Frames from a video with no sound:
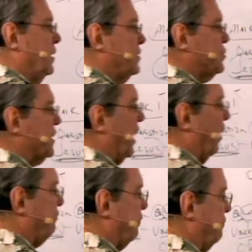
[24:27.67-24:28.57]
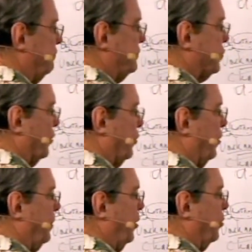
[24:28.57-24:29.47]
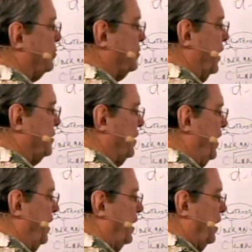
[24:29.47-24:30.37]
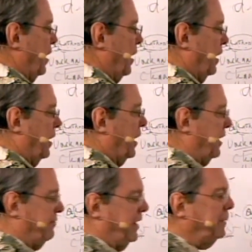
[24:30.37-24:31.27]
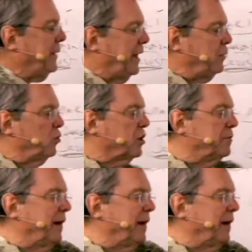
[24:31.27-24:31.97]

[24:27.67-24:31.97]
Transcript: self. That's what he rebukes, doesn't he? "If any man will come